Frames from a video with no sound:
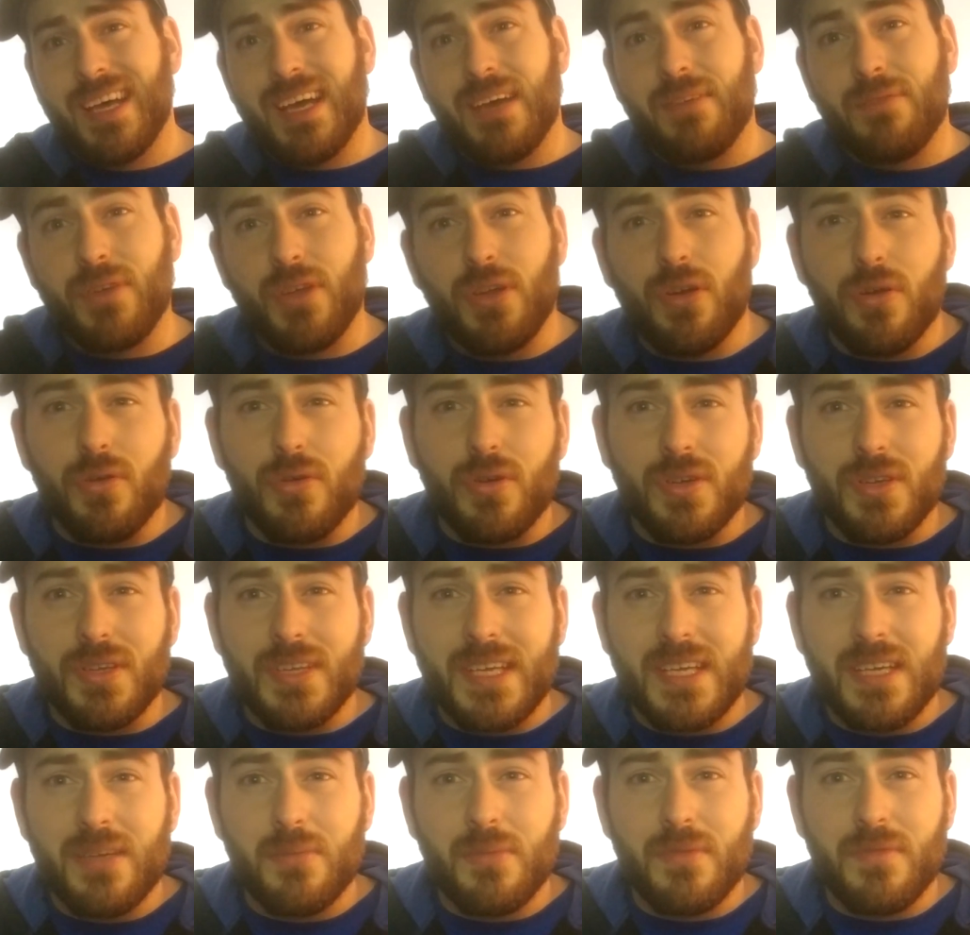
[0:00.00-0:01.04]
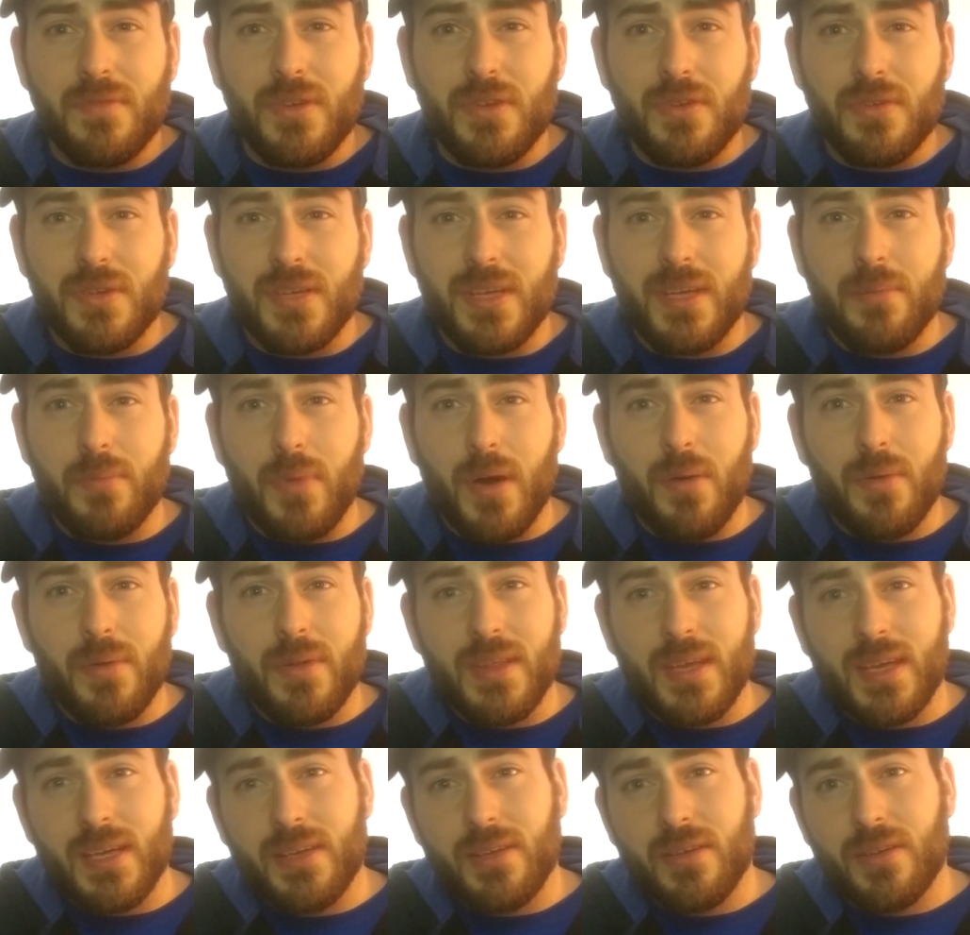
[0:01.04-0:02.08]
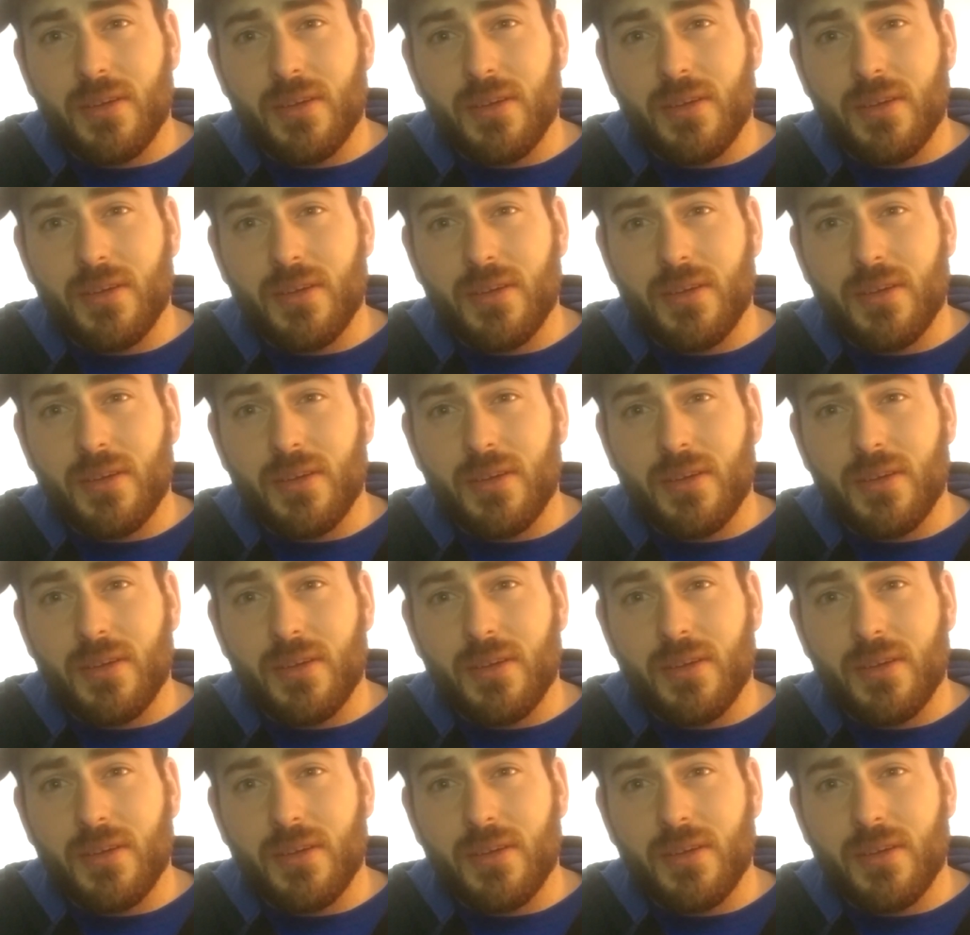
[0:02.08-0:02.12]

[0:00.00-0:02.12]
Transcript: if you don't clean them, if you don't keep up with it,